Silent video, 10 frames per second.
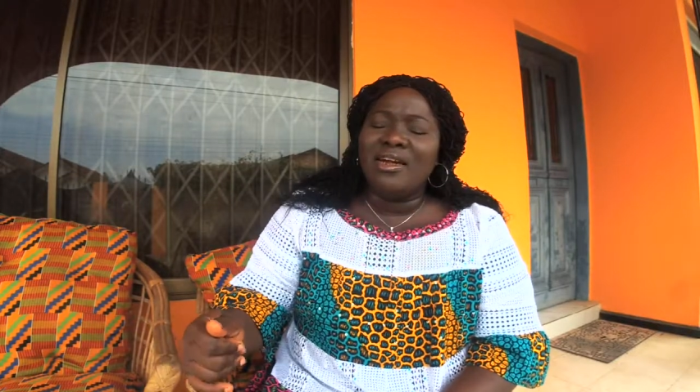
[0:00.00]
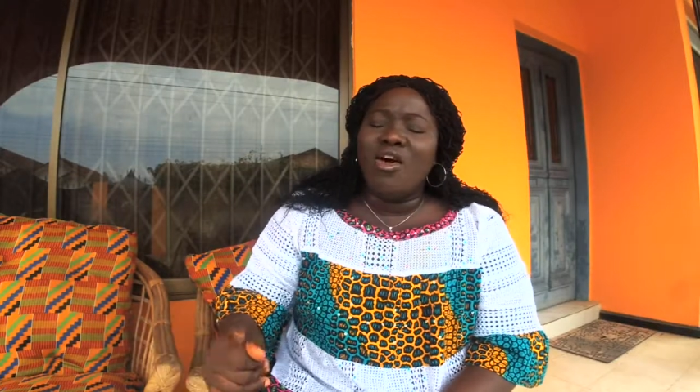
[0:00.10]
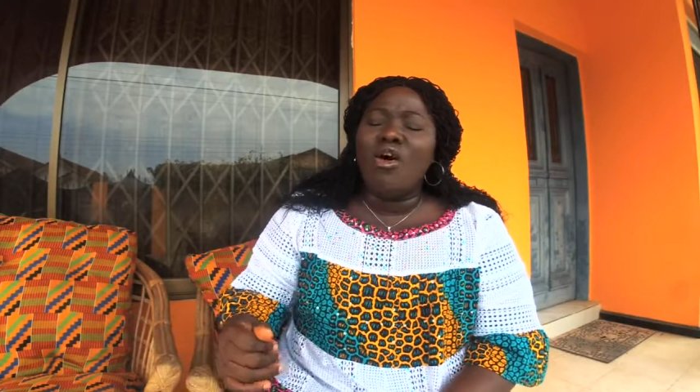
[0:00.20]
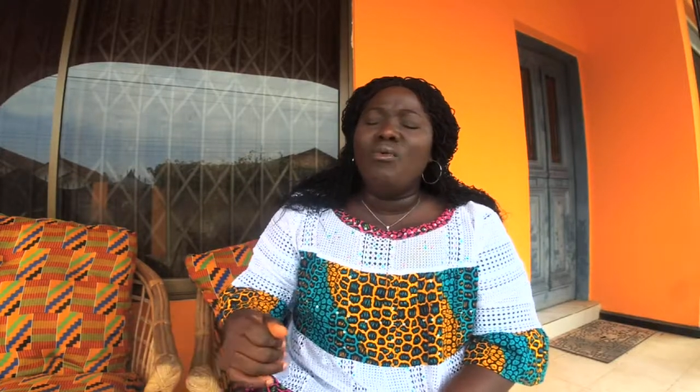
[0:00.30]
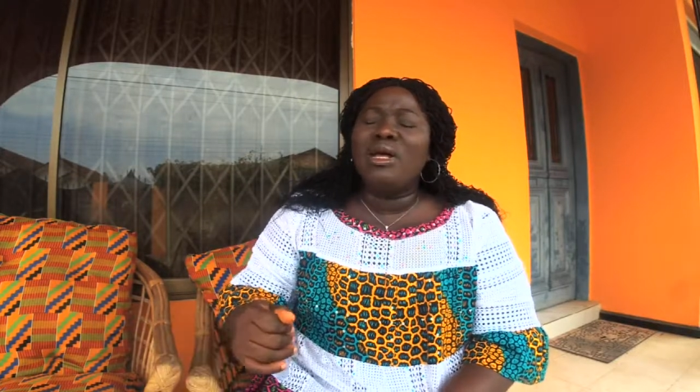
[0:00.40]

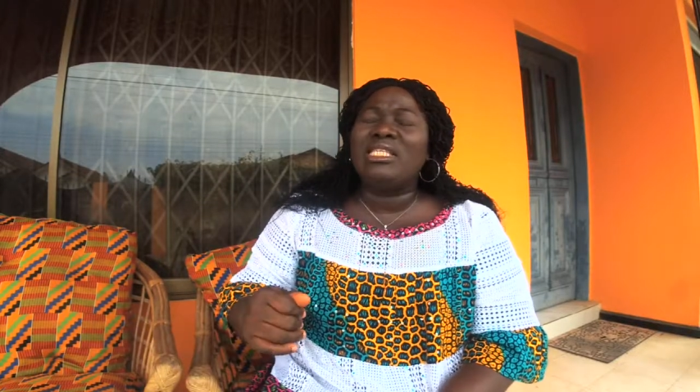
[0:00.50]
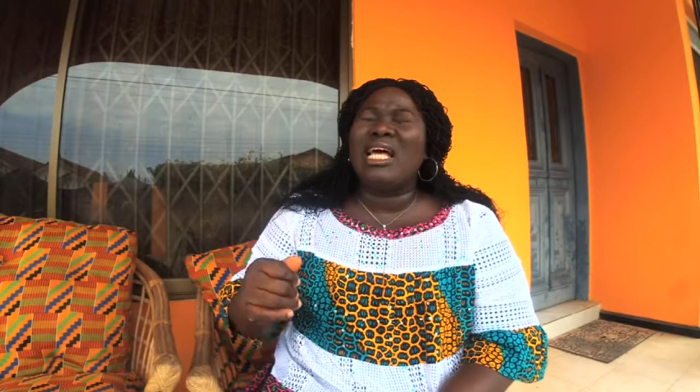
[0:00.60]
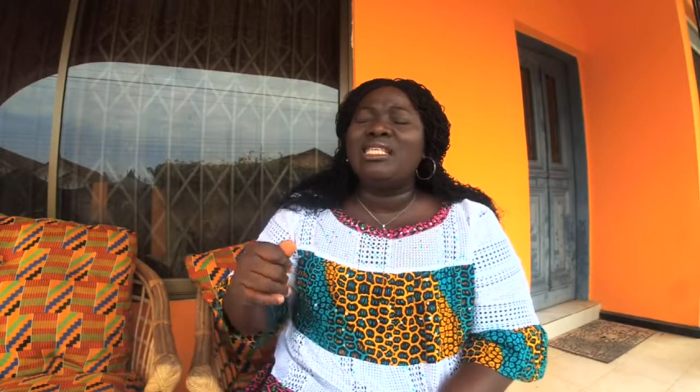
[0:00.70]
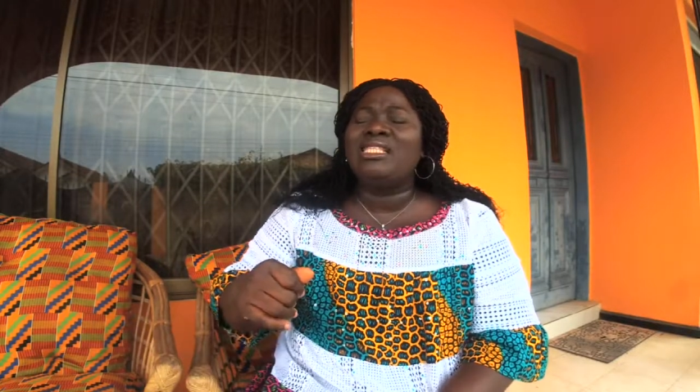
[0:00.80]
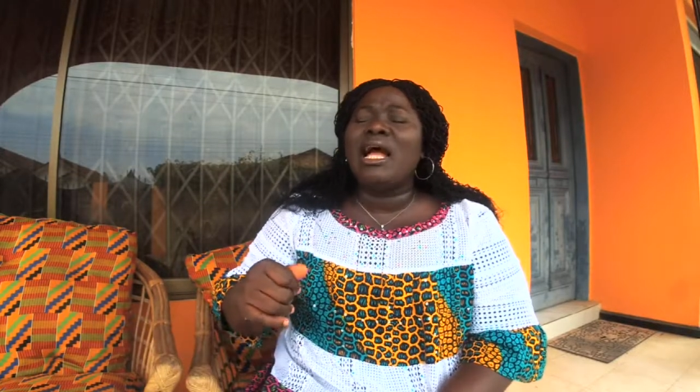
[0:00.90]
always
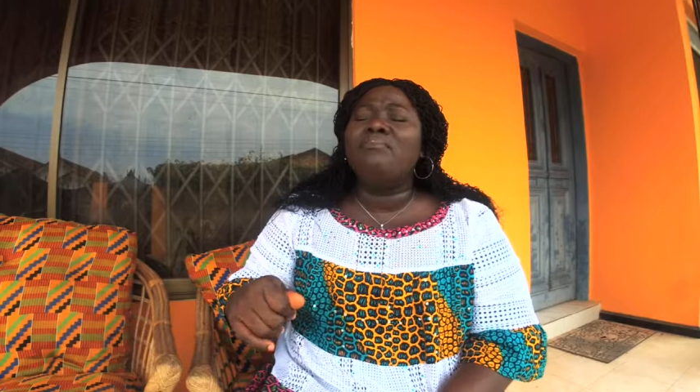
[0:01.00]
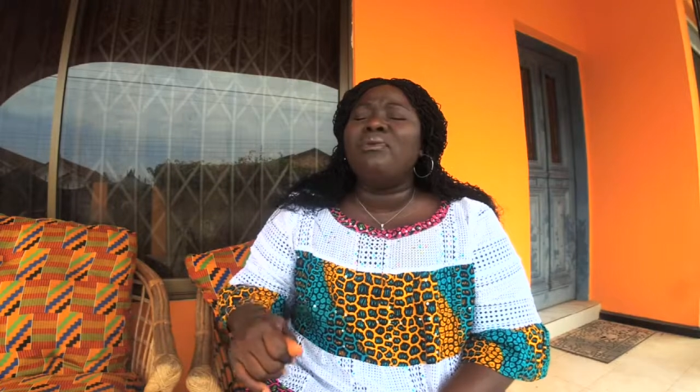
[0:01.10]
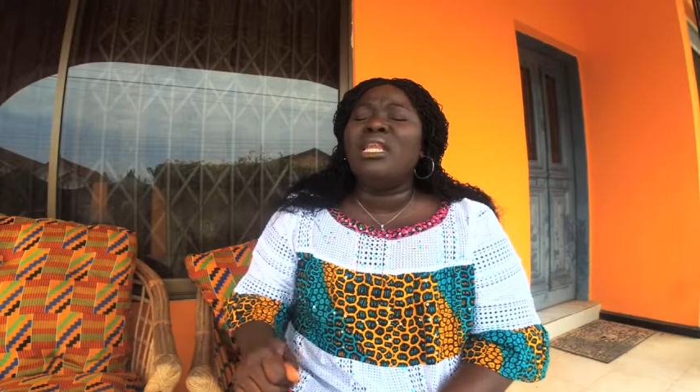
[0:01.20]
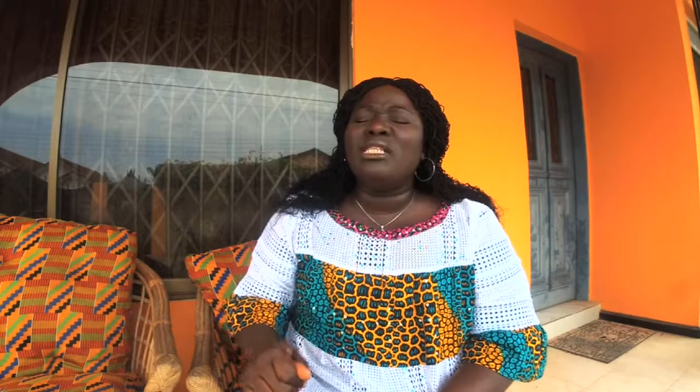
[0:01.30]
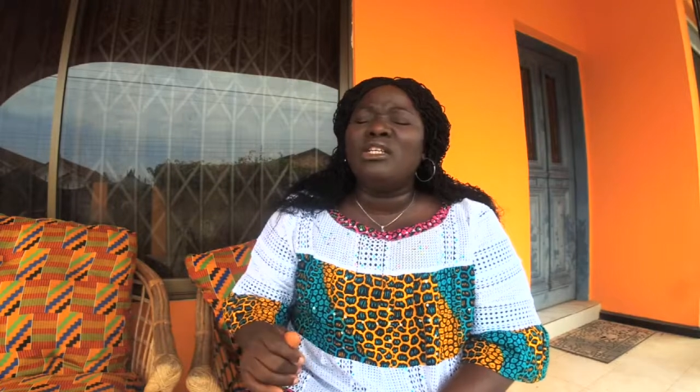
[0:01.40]
has the
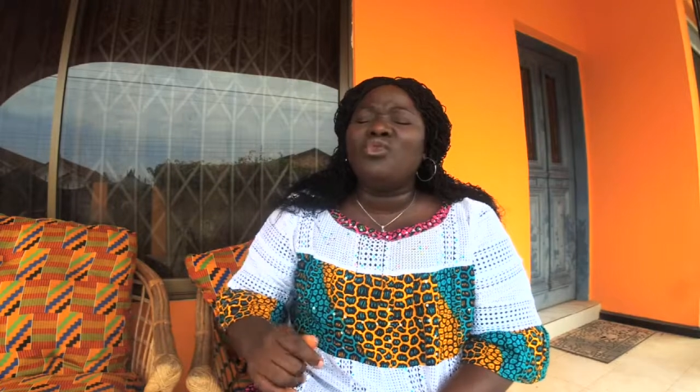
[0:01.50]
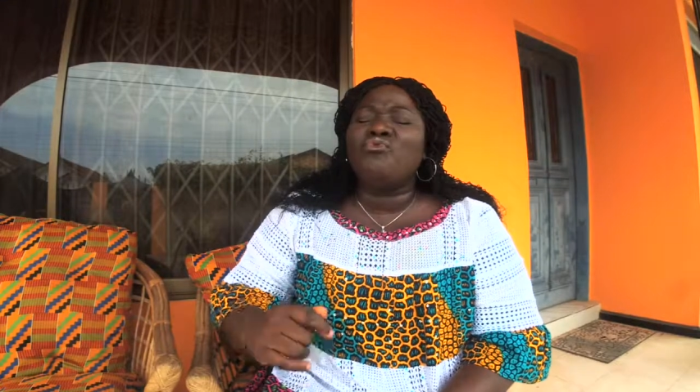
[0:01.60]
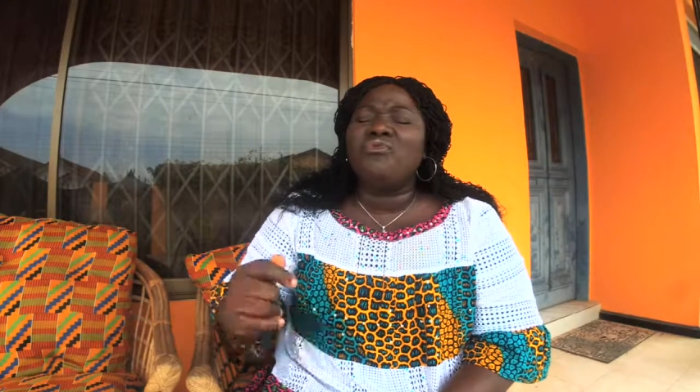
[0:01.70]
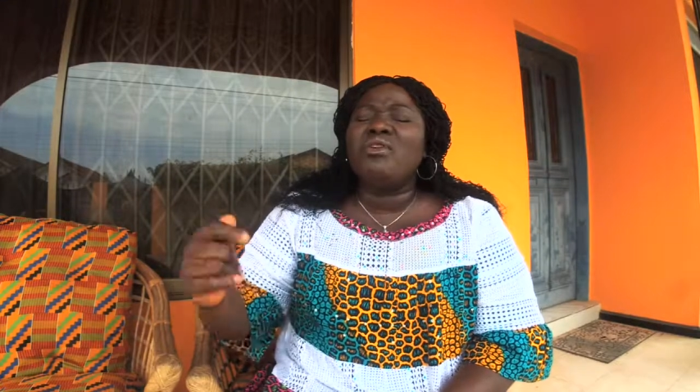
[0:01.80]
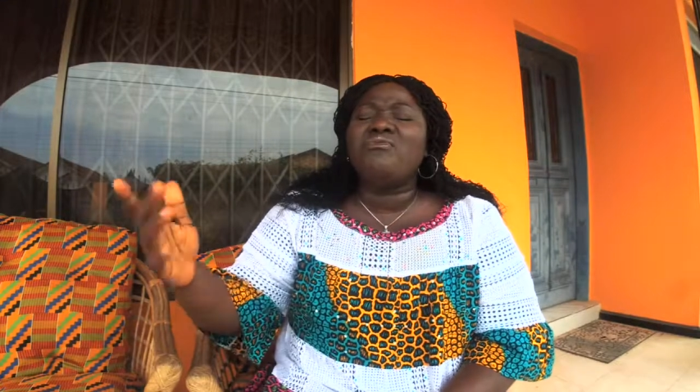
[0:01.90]
ability to
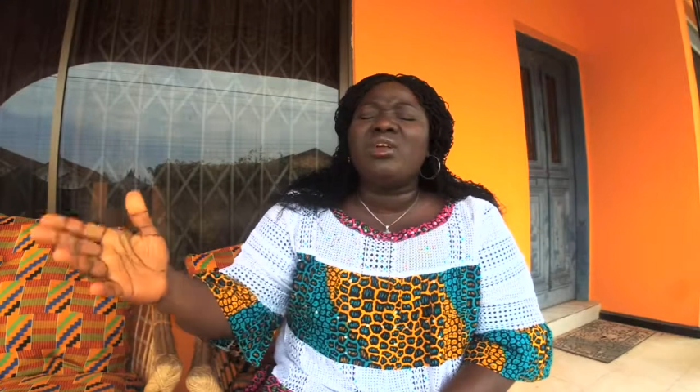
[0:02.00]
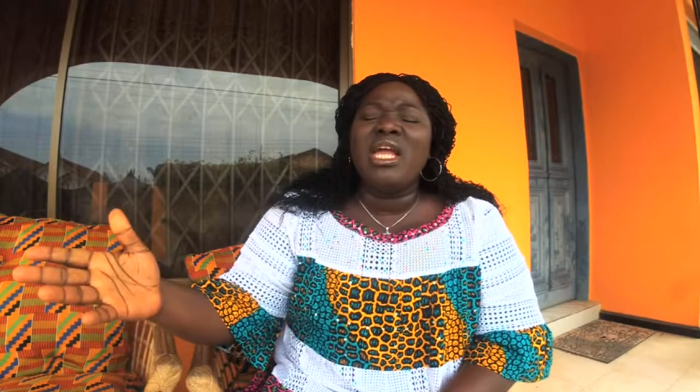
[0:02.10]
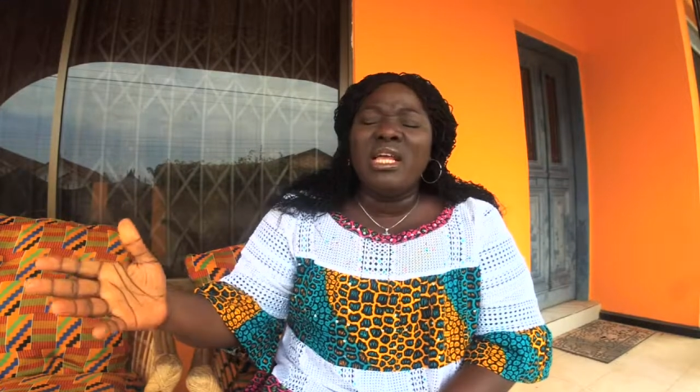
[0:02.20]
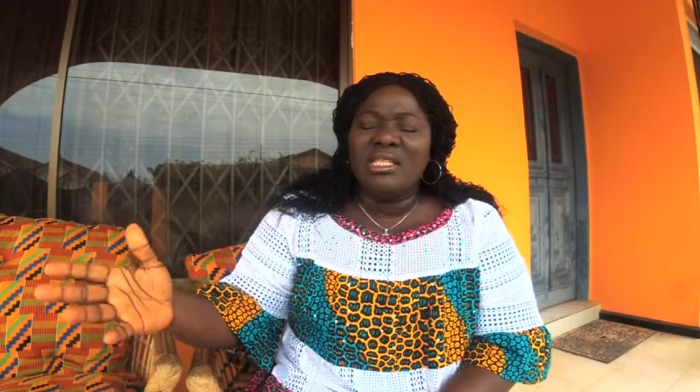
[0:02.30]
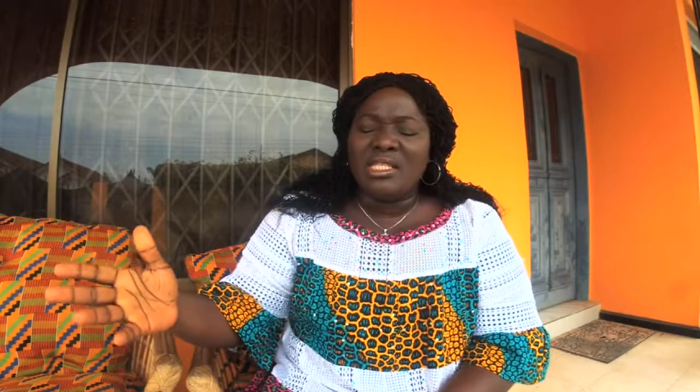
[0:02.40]

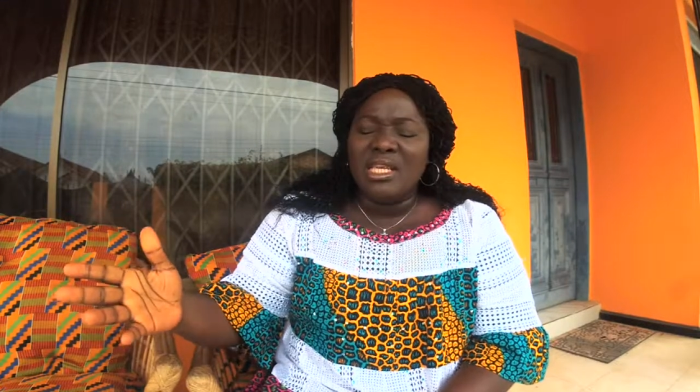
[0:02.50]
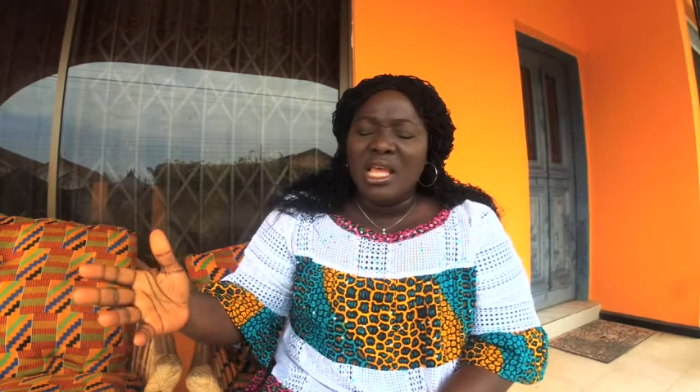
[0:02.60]
recreate